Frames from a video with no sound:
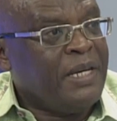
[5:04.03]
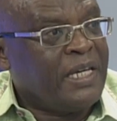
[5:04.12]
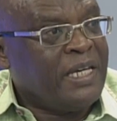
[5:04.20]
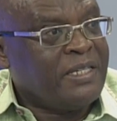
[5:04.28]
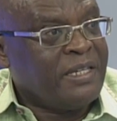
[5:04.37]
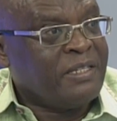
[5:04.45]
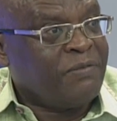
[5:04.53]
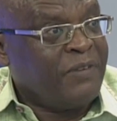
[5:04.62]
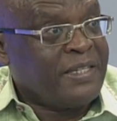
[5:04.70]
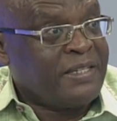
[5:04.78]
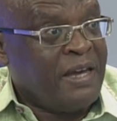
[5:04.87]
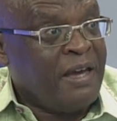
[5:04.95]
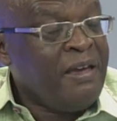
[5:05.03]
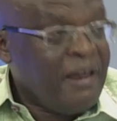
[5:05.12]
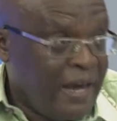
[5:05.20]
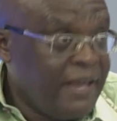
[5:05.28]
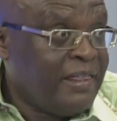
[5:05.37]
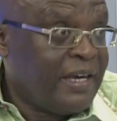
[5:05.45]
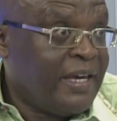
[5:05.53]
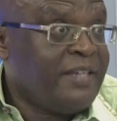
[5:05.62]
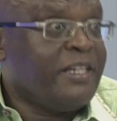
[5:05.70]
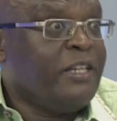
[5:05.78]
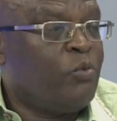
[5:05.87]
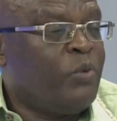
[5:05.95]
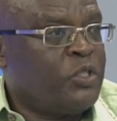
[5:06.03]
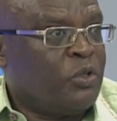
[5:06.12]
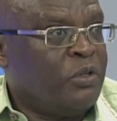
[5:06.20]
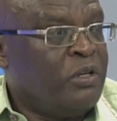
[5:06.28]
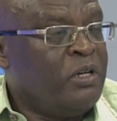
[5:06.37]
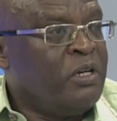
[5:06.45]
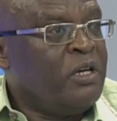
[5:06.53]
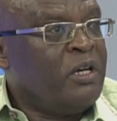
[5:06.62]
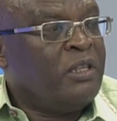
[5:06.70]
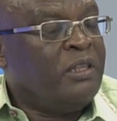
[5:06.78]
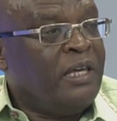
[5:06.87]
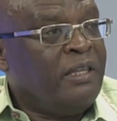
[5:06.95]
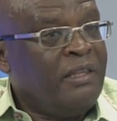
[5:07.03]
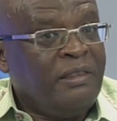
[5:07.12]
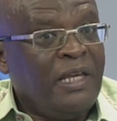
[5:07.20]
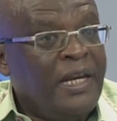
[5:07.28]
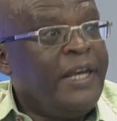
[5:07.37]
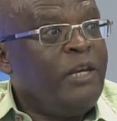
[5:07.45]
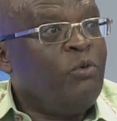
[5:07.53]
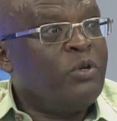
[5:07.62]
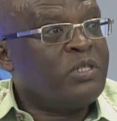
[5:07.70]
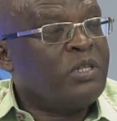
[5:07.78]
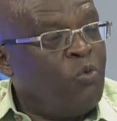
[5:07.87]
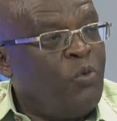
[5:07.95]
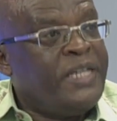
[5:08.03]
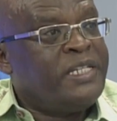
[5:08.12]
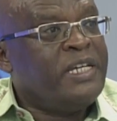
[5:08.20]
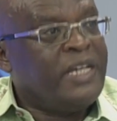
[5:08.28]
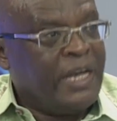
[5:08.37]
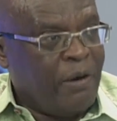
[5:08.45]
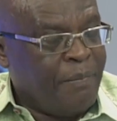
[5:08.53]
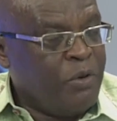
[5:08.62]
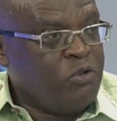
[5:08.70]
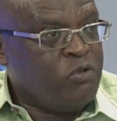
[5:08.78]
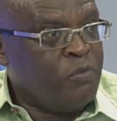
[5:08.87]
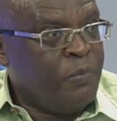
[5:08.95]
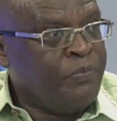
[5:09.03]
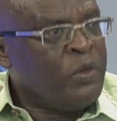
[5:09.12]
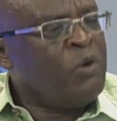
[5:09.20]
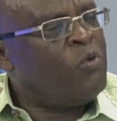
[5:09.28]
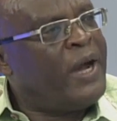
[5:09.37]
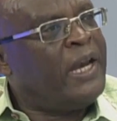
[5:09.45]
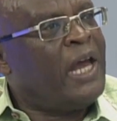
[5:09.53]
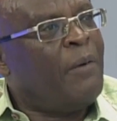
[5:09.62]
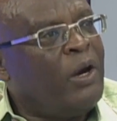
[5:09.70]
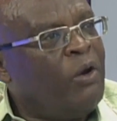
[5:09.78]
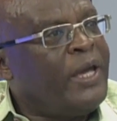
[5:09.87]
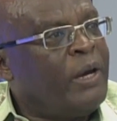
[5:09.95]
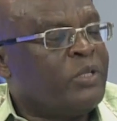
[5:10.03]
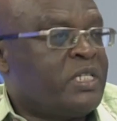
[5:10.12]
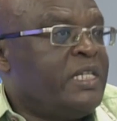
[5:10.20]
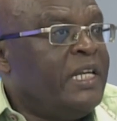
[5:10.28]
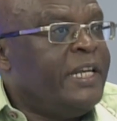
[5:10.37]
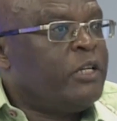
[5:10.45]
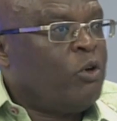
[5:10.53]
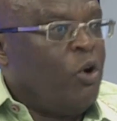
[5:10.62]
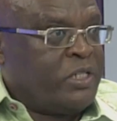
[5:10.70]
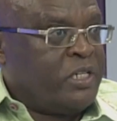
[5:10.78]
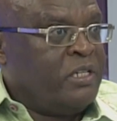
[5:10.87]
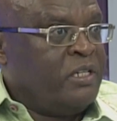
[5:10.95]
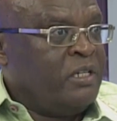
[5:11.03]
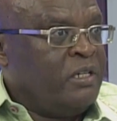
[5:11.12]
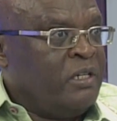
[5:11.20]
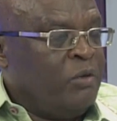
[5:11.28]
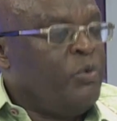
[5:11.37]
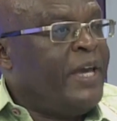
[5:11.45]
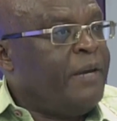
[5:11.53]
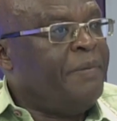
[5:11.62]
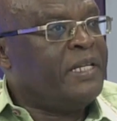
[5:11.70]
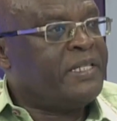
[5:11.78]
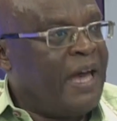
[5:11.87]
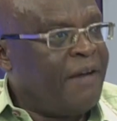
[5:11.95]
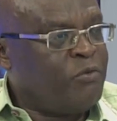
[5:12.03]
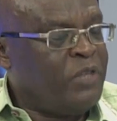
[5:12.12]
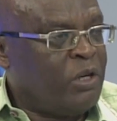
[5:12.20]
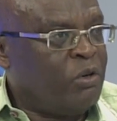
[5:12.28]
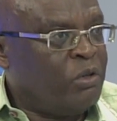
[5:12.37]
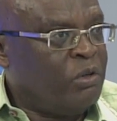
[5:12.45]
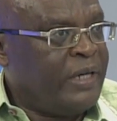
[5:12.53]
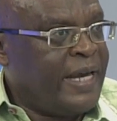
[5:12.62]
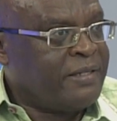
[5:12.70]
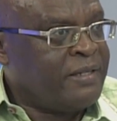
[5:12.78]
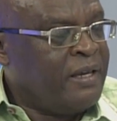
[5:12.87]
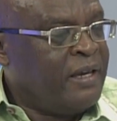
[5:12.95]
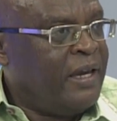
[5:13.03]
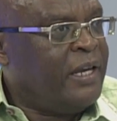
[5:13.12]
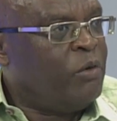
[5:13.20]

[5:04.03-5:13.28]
cases faster, like the case in question, mm-hmm. the lady was waiting in our boardroom while our lawyer was still in court. We had been served with the court orders, and